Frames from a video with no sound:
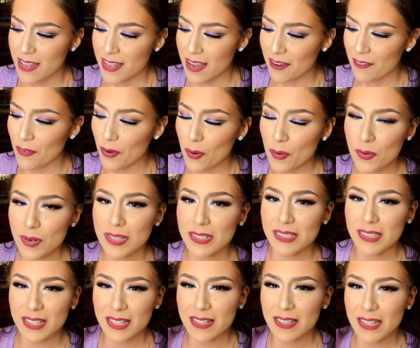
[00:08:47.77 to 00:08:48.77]
I've always
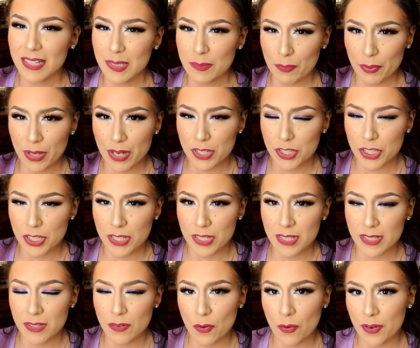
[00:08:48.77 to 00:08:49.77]
seen these
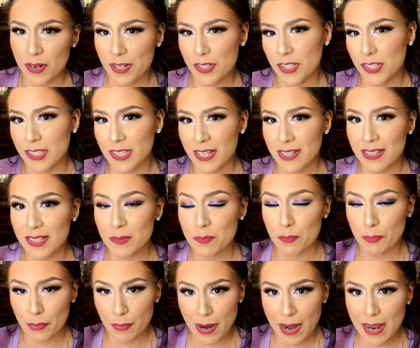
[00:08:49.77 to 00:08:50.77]
blushes, or I should say this
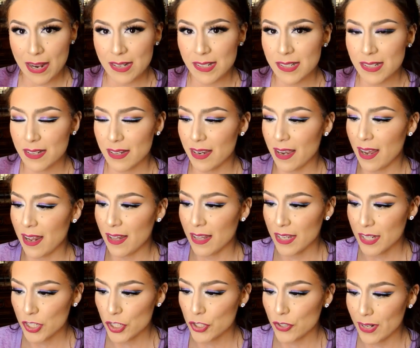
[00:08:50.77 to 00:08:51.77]
brand,
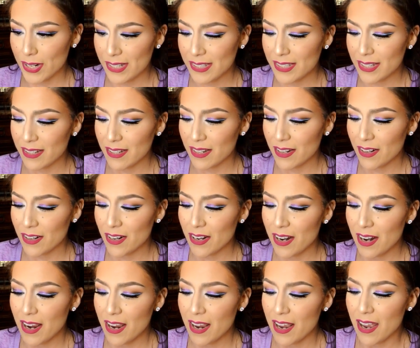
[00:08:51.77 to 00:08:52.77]
Ellen Tracy there,
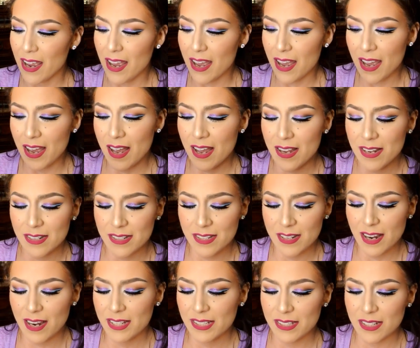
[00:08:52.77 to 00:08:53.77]
and
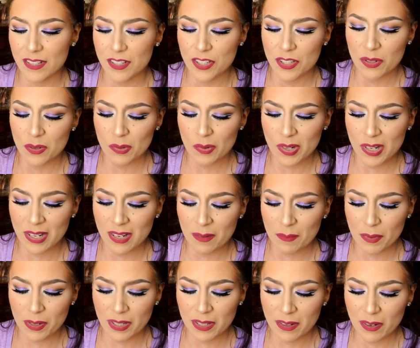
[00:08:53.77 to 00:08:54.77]
I said, you know what,
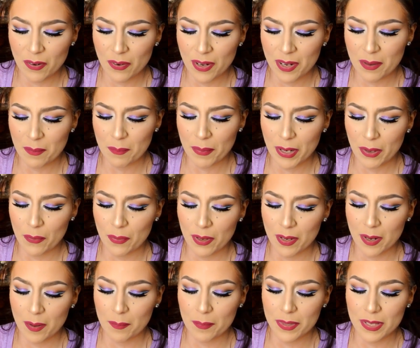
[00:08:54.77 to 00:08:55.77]
I'm gonna go ahead and pick one up.